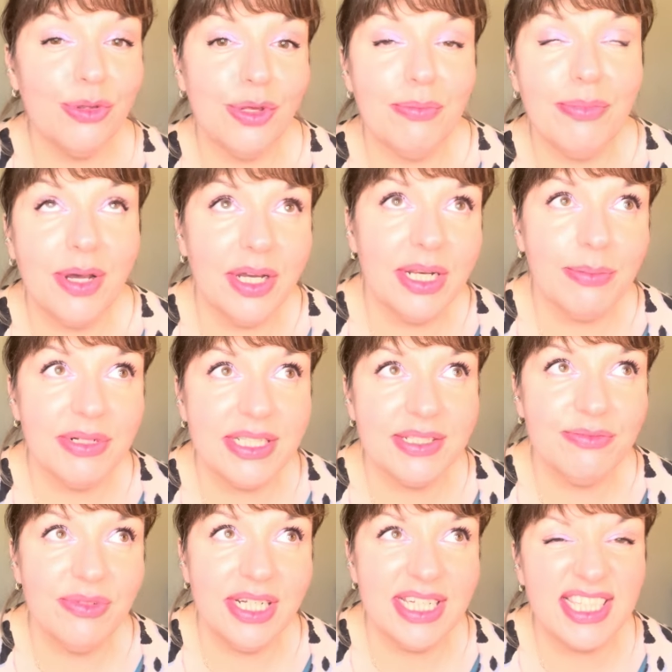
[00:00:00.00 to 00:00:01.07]
Pineapple
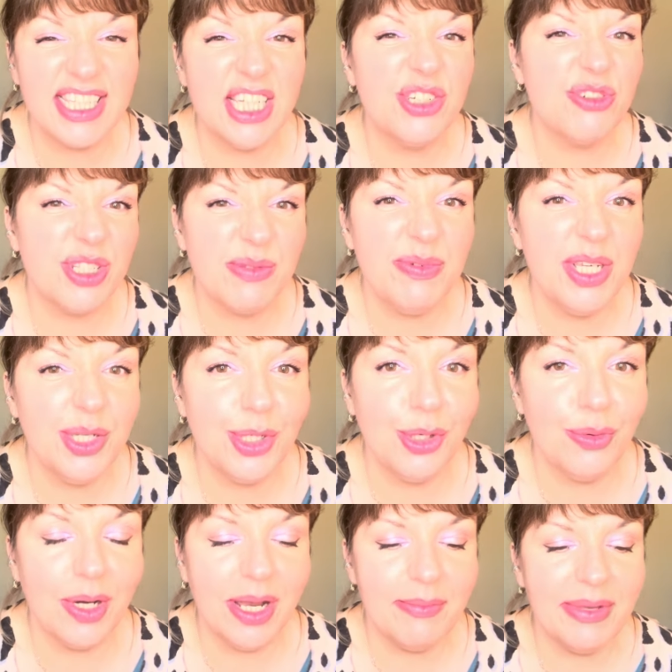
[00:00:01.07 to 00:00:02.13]
isn't really a citrus, but you
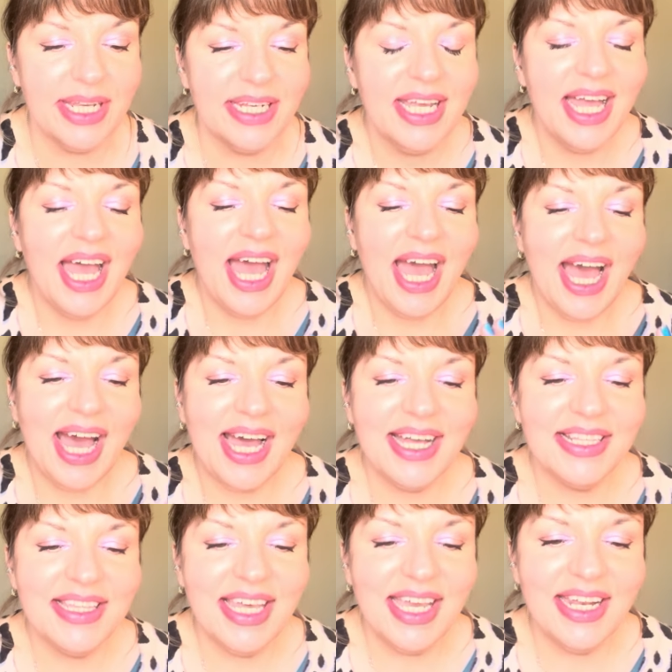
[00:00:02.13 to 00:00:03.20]
know what I mean.
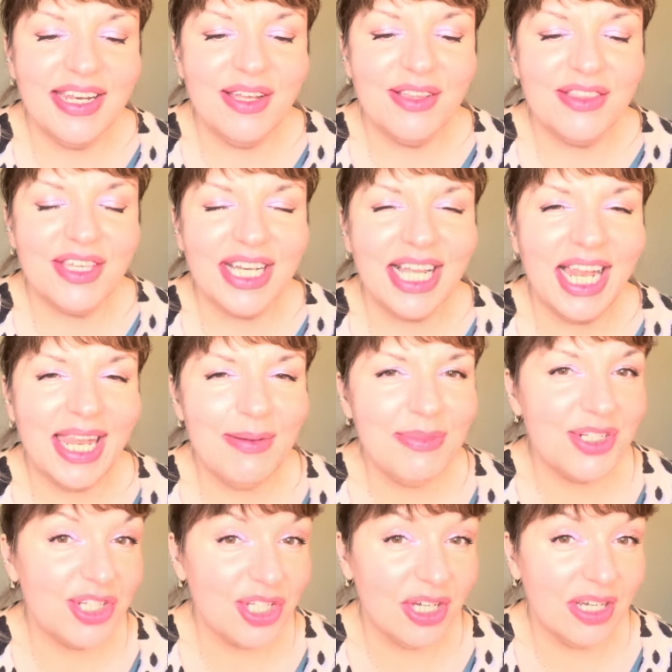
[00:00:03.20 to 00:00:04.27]
And then the
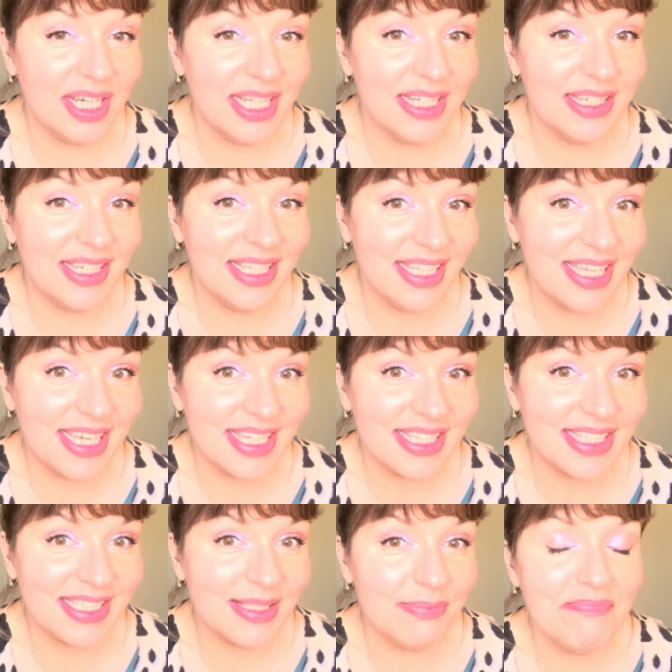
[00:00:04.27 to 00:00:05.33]
clementine in
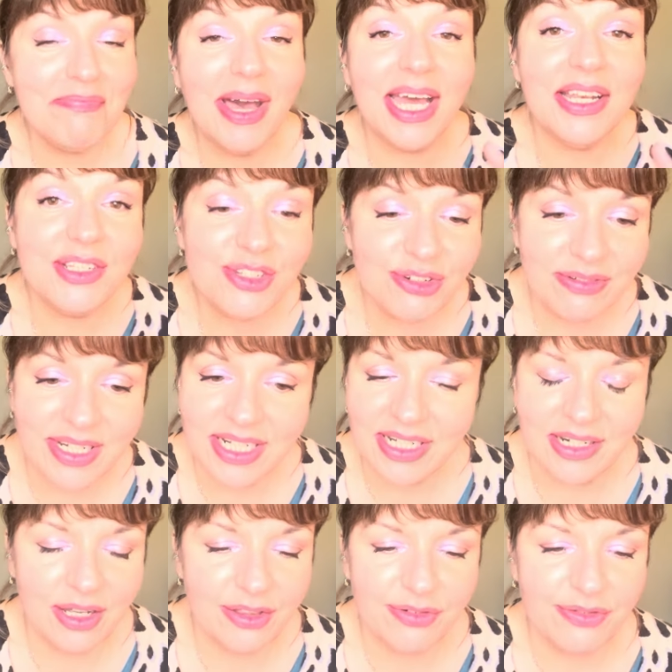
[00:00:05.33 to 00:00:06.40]
this, and mandarin
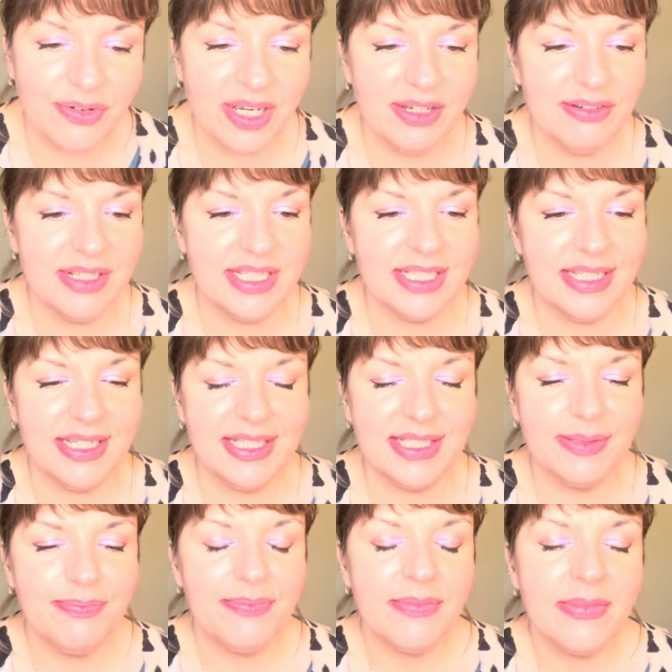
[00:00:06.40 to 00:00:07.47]
in other
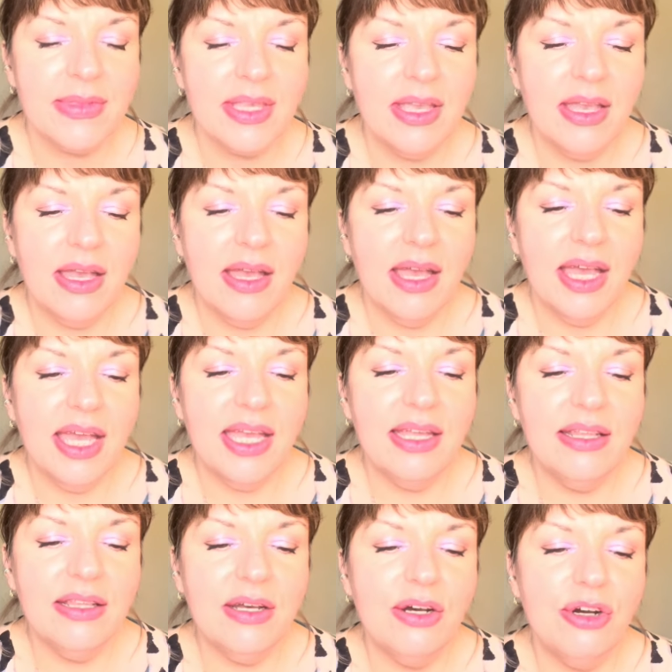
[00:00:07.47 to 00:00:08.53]
fragrances.
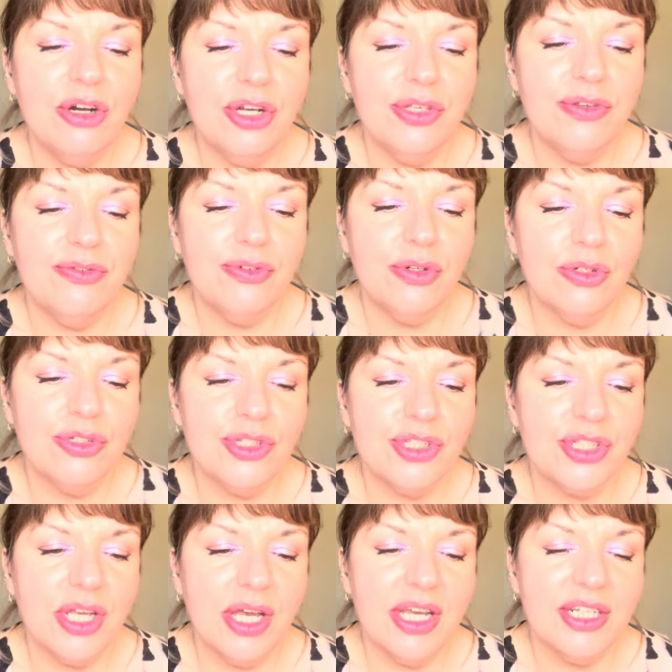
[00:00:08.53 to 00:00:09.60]
In the heart, you've
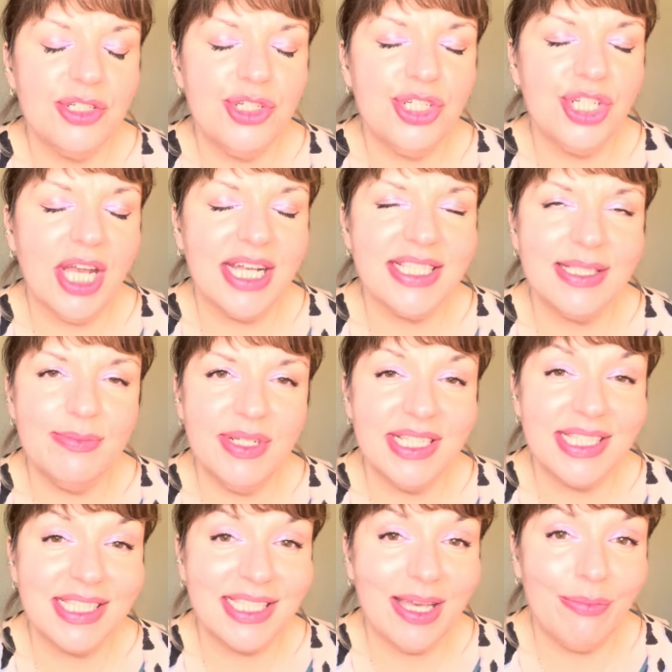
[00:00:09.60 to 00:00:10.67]
got jasmine
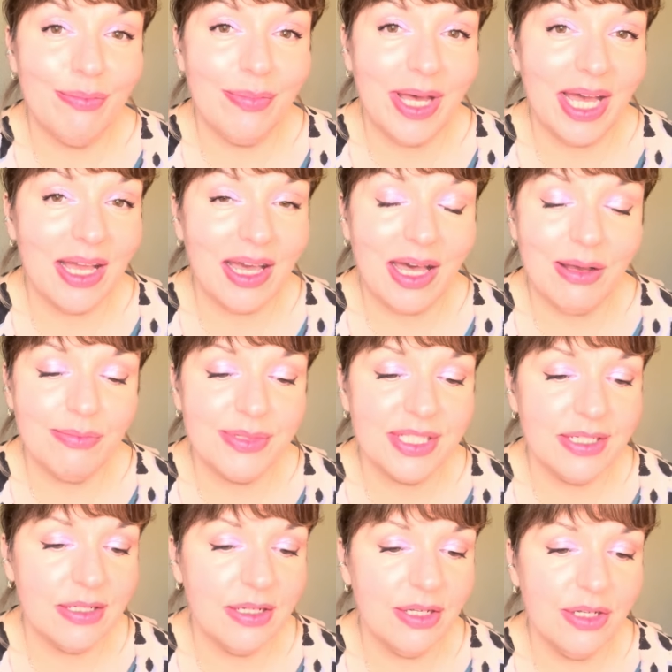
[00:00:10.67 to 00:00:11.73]
sambac,
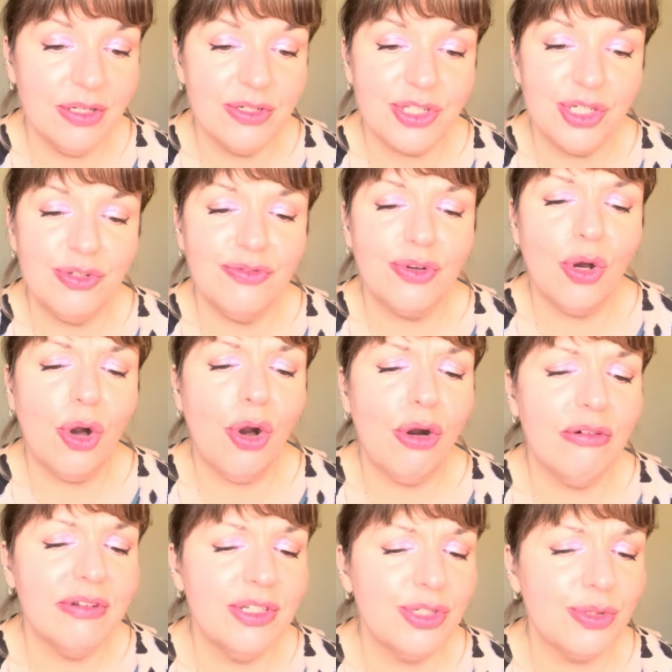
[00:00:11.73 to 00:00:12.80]
absolute. You've got
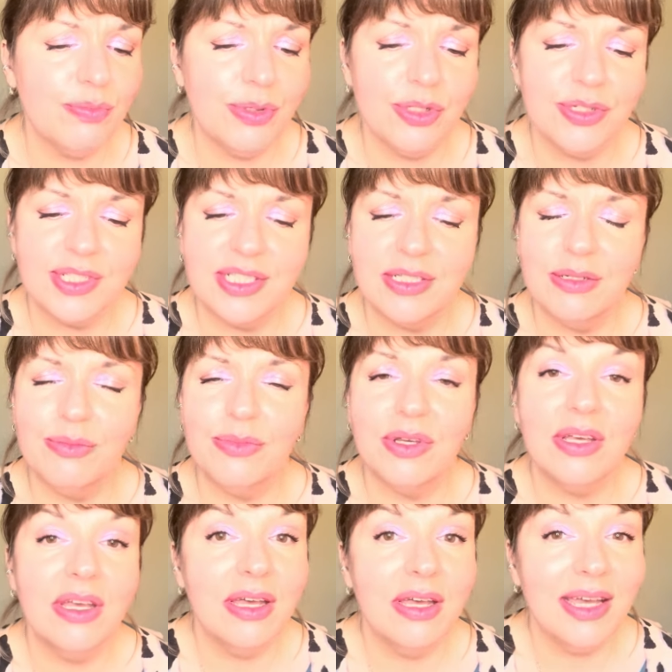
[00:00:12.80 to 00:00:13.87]
orange blossom,
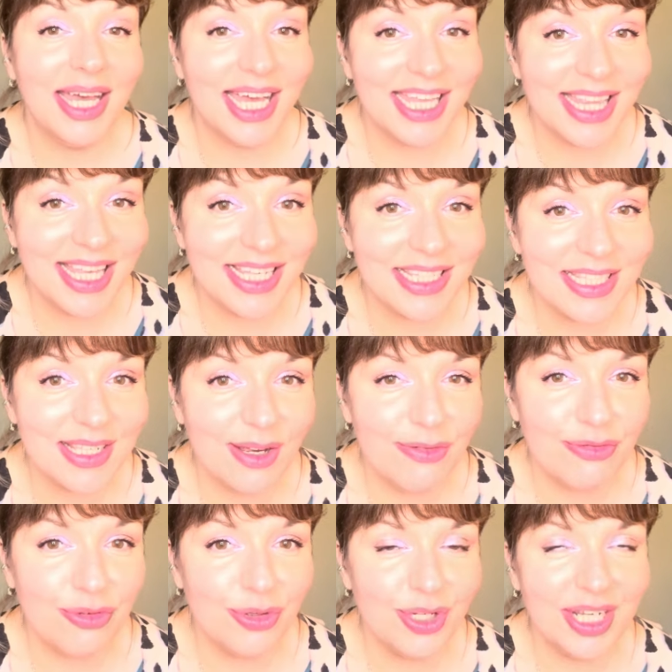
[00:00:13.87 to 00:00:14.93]
and that's
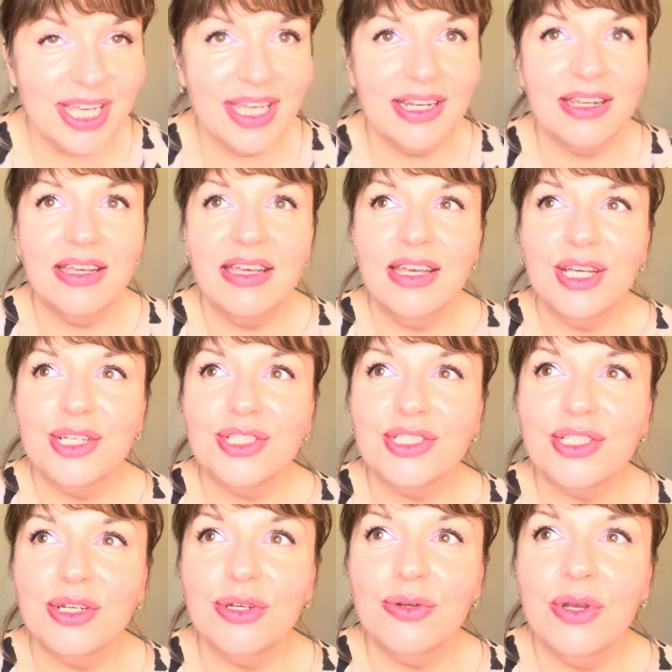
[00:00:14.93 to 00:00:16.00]
saffron again.
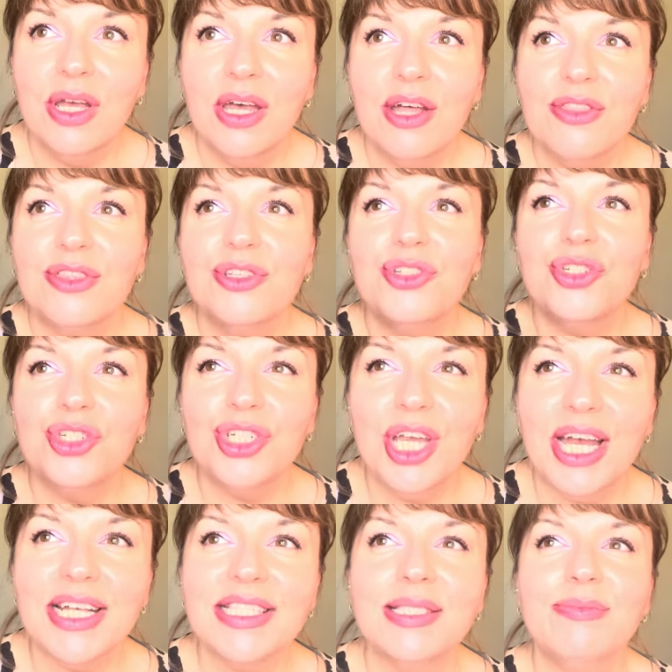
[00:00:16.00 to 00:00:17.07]
So the
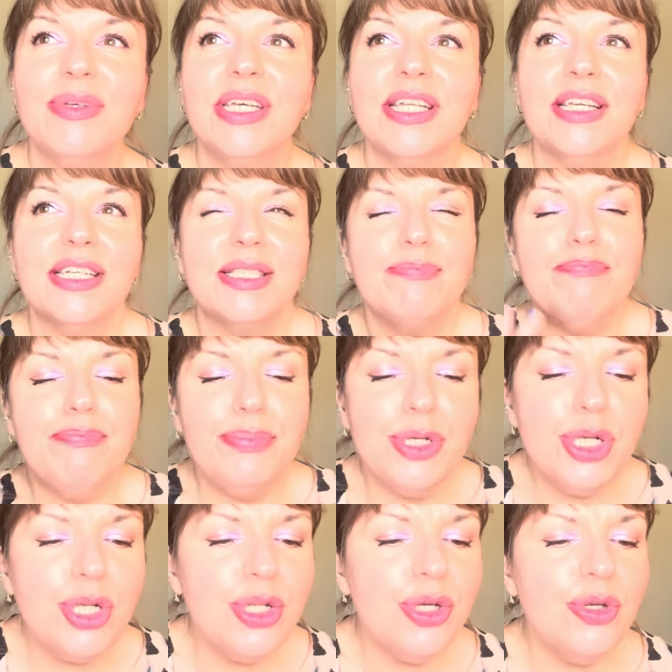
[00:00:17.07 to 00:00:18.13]
jasmine is
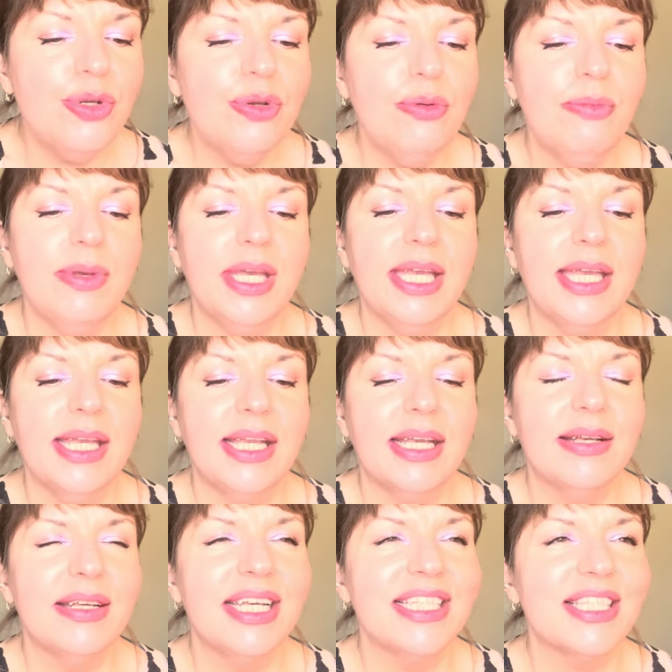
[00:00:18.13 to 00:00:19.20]

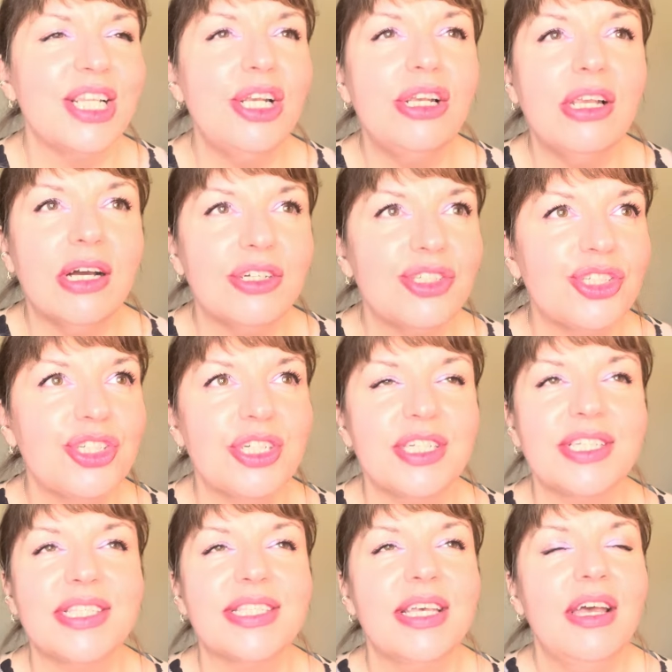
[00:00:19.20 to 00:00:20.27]
blooming, it's
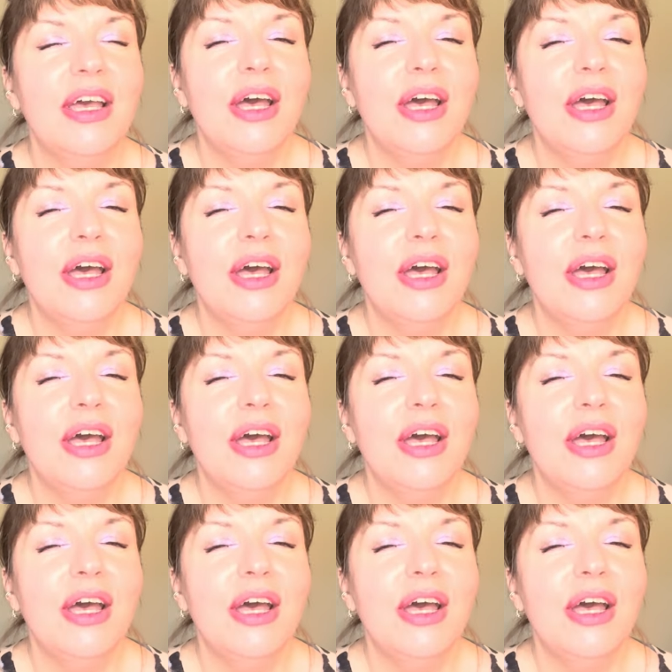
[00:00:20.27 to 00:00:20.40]
luscious.